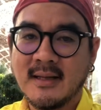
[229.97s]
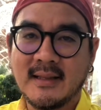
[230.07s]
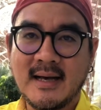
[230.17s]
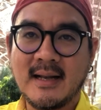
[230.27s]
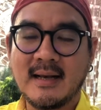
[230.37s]

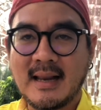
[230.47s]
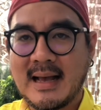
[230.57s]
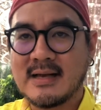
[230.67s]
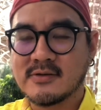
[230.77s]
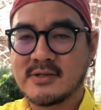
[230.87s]
that
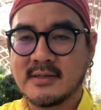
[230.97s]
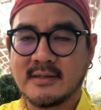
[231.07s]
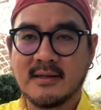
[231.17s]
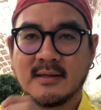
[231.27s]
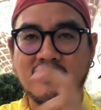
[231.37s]
allows
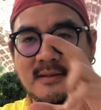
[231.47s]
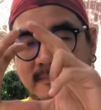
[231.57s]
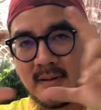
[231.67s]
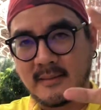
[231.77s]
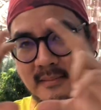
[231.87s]

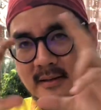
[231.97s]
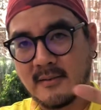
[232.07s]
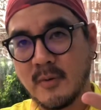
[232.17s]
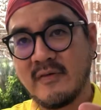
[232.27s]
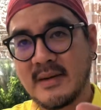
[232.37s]
the
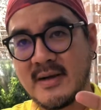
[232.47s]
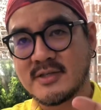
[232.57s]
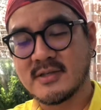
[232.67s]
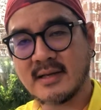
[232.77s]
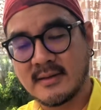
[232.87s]
moving
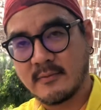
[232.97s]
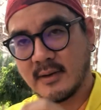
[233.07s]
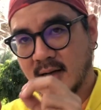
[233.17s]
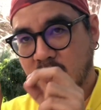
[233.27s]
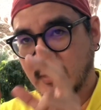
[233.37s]
images that
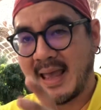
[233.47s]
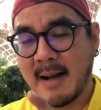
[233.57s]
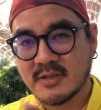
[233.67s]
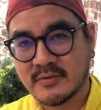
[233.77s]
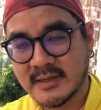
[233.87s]
you're
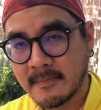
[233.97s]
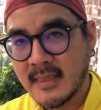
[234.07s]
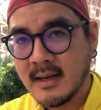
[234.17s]
capturing